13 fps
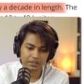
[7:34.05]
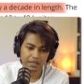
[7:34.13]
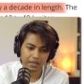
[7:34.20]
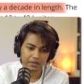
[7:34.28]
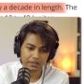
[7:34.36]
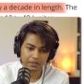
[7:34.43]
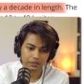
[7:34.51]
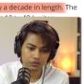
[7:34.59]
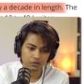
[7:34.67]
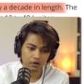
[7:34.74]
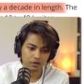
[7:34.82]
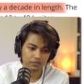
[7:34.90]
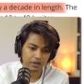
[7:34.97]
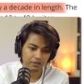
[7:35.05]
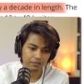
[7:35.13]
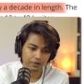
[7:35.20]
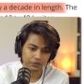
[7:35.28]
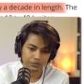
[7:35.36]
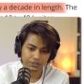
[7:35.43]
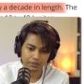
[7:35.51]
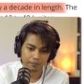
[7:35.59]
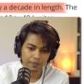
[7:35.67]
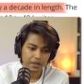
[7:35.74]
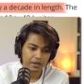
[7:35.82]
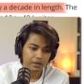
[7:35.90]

10 years of revolution